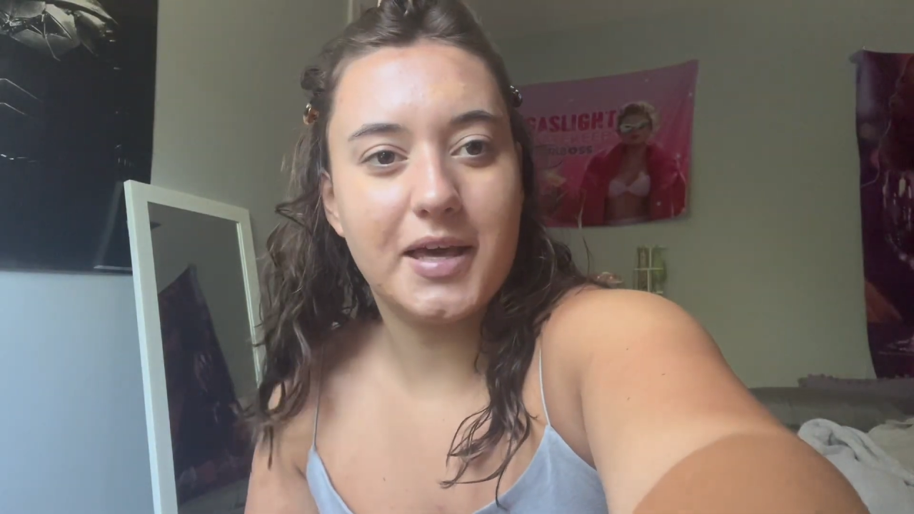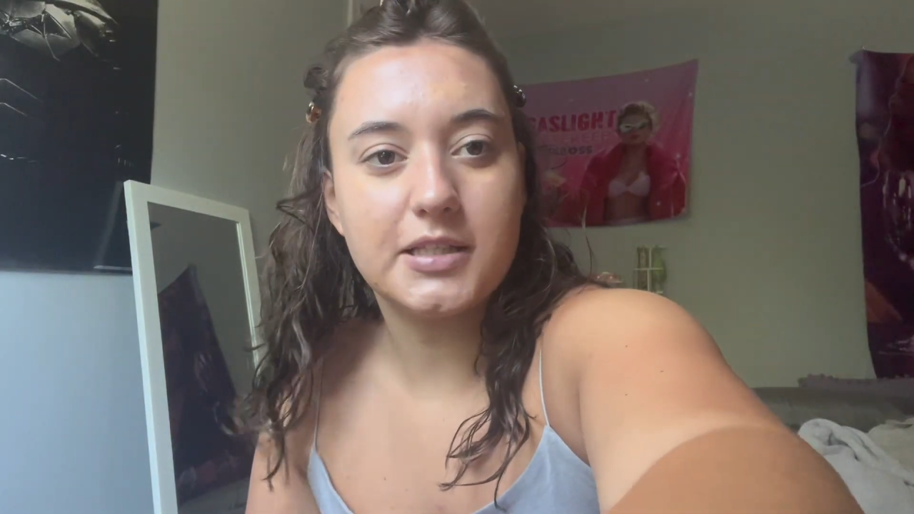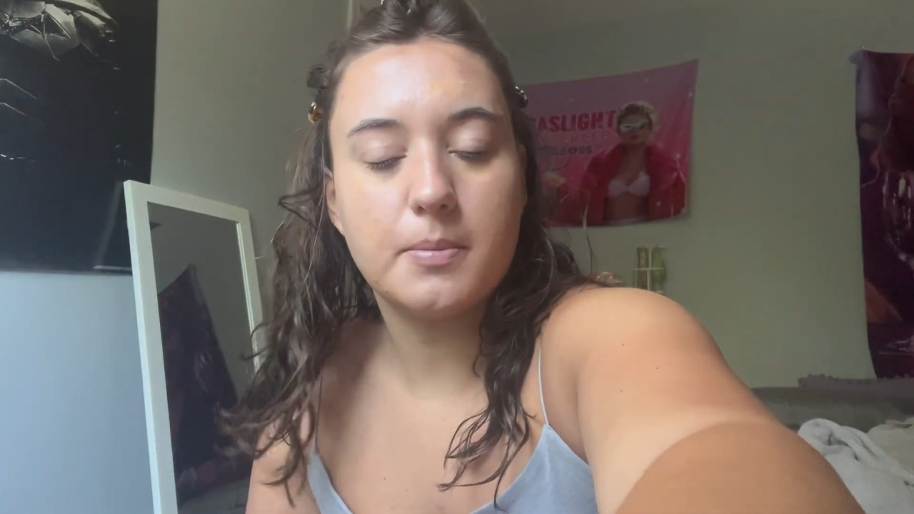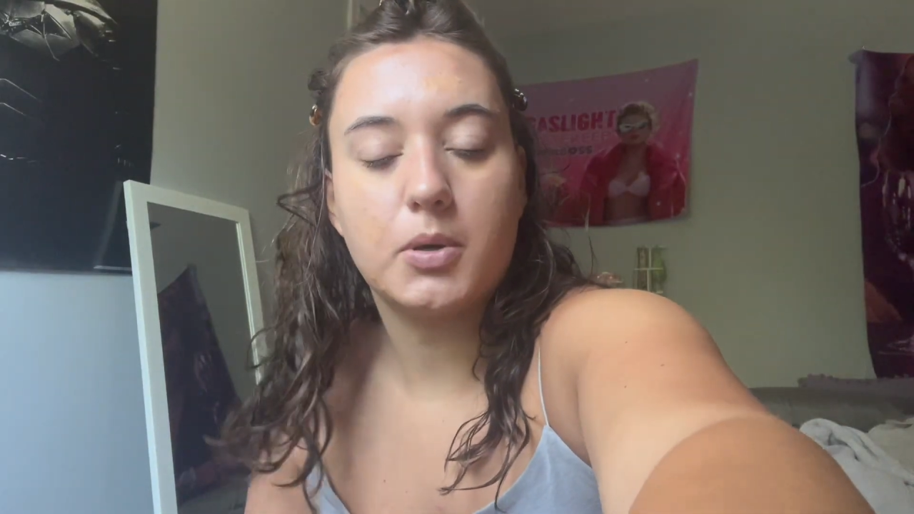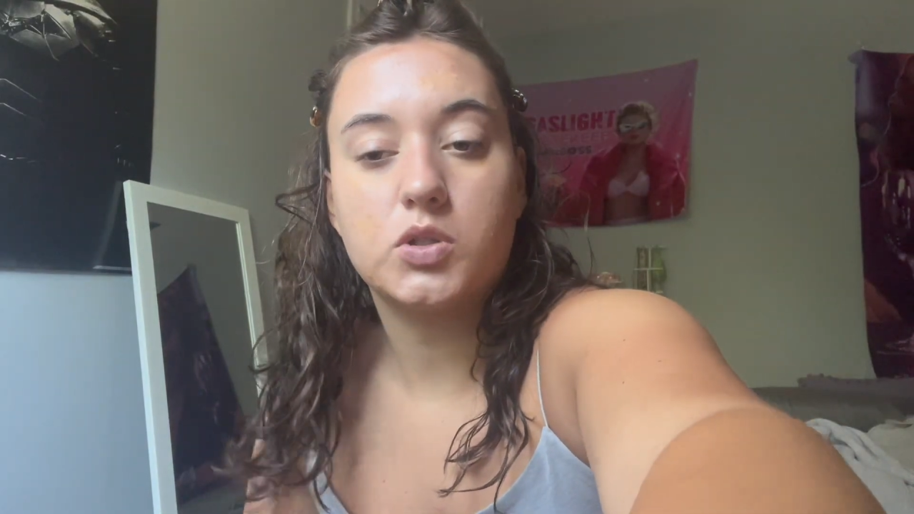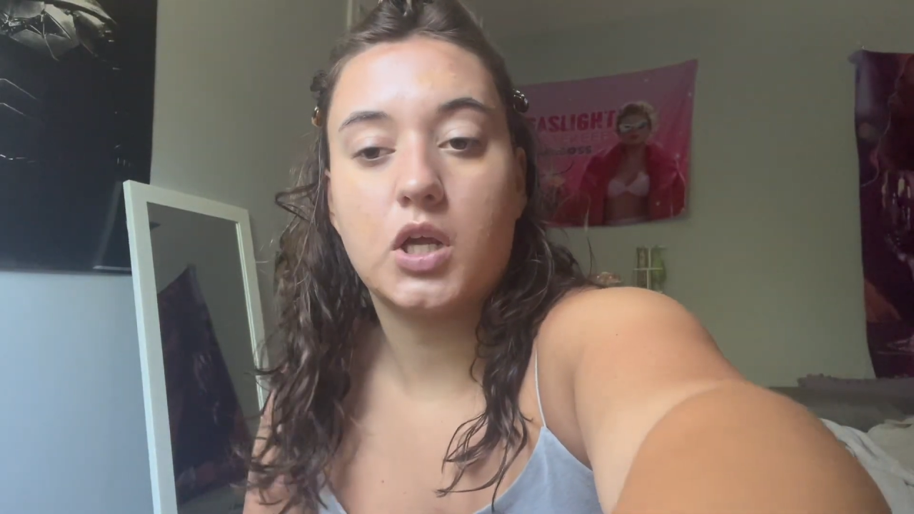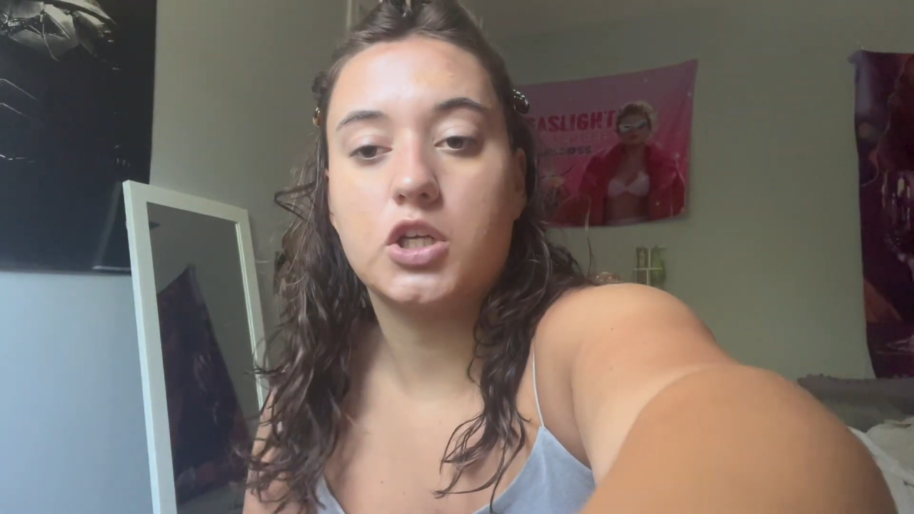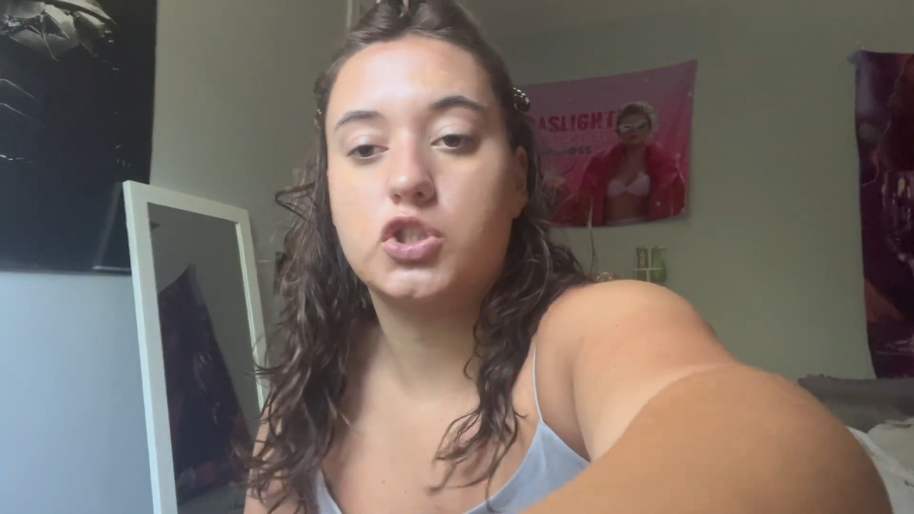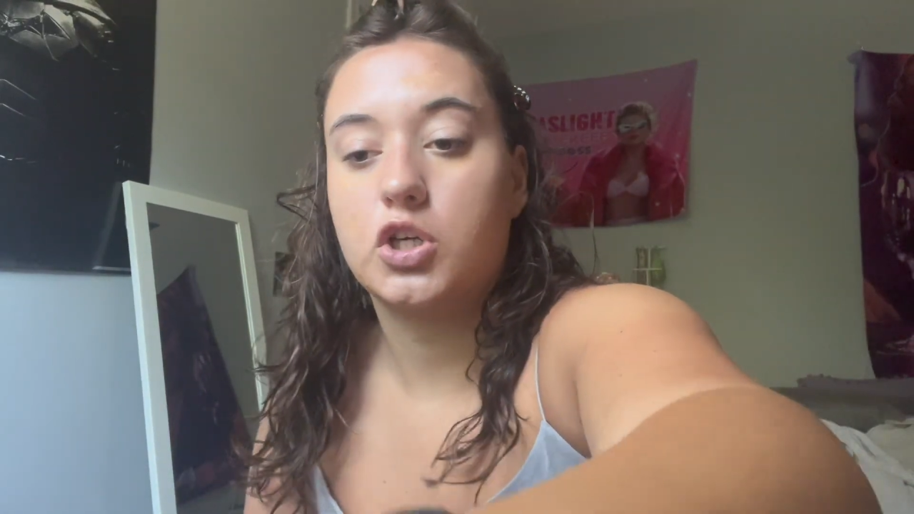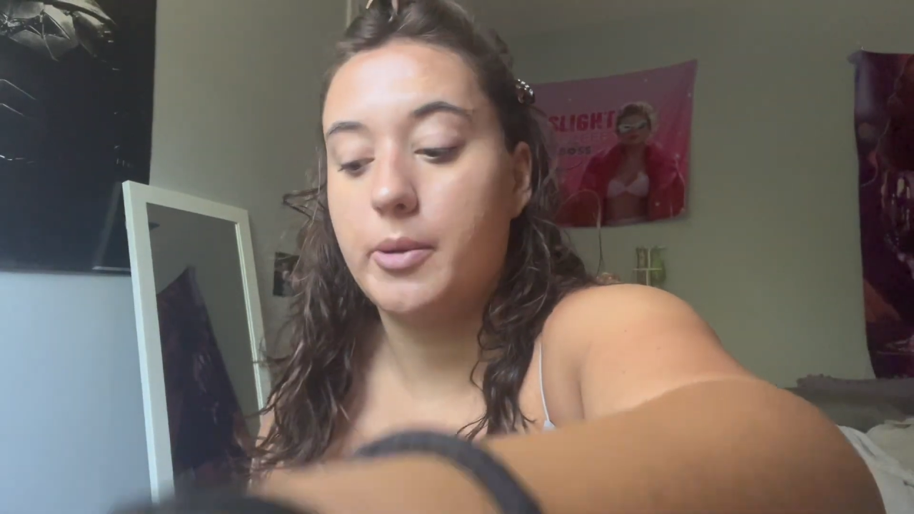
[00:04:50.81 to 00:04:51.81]
pics and post on
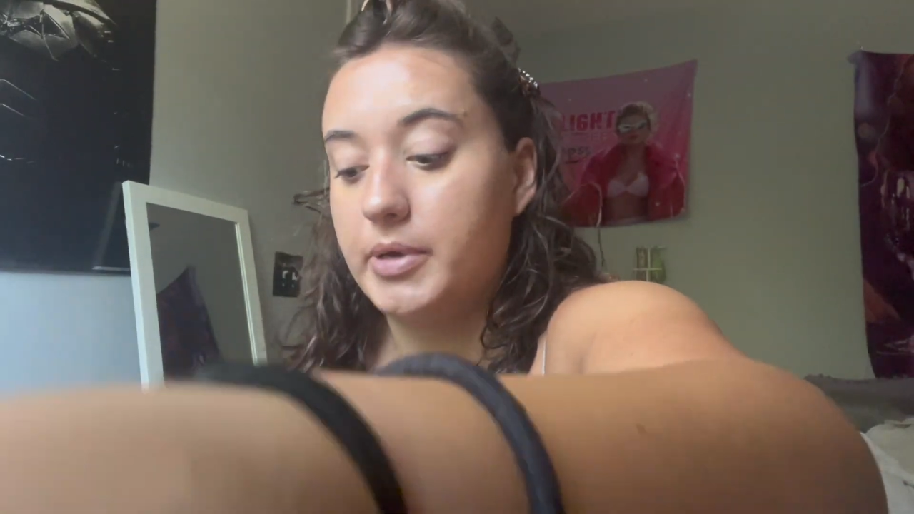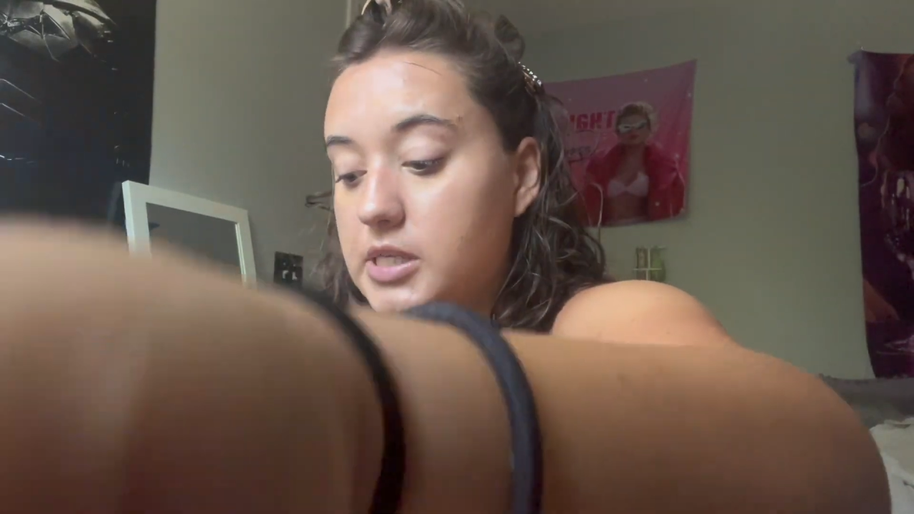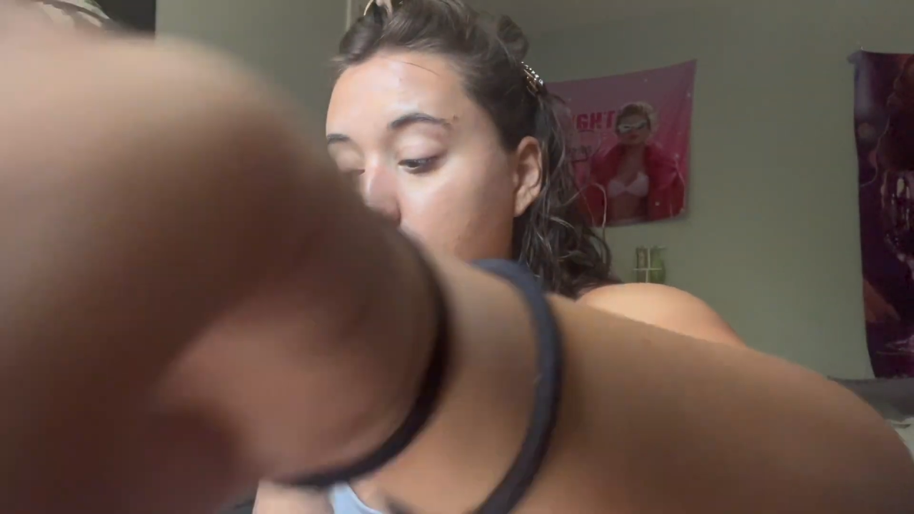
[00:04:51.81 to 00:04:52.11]
Instagram because